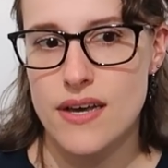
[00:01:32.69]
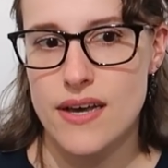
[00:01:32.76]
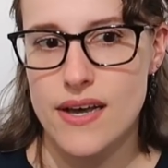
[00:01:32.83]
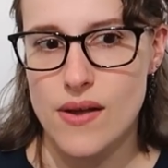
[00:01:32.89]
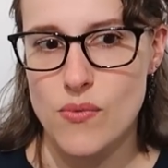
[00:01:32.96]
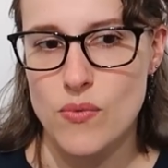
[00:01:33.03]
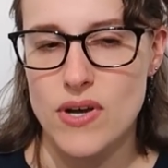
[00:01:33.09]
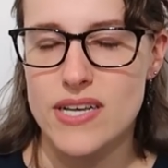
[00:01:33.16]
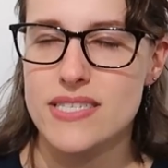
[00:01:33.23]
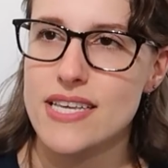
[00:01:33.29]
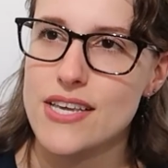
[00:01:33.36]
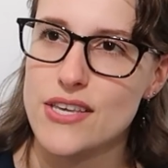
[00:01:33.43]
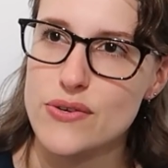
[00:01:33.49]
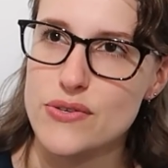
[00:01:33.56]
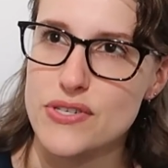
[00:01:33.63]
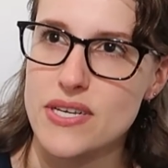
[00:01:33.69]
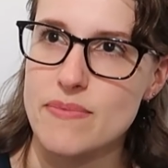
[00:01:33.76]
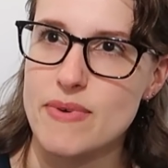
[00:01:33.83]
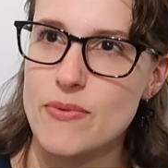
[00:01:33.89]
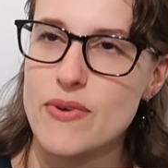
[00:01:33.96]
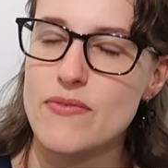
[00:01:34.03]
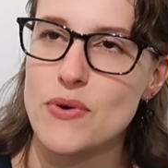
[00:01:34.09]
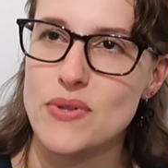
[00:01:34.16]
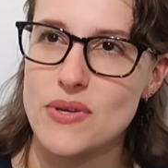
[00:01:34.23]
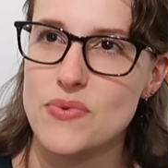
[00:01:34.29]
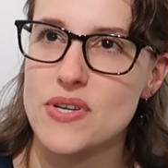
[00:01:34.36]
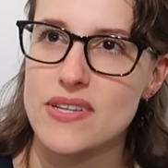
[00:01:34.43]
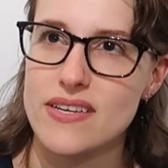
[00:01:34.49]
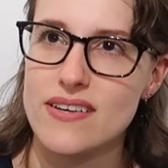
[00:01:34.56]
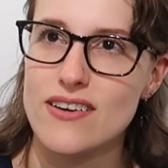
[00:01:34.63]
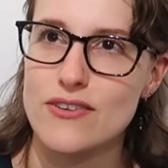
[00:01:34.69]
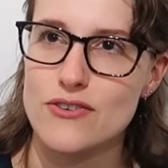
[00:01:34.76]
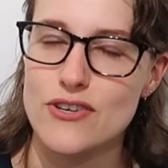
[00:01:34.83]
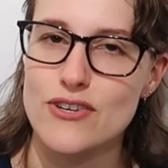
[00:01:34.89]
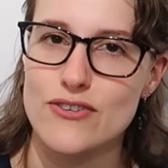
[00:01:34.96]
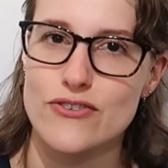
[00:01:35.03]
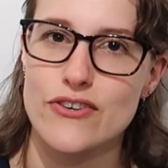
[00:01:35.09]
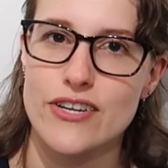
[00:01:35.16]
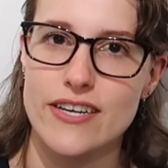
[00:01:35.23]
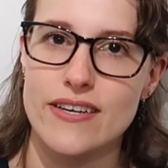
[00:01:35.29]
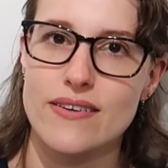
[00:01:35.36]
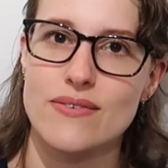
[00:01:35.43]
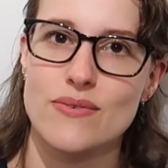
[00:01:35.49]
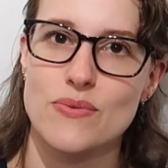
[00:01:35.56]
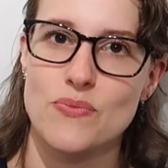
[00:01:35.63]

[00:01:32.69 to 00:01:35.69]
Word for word: Uh, well, I say usually, but we've only really gone trick or treating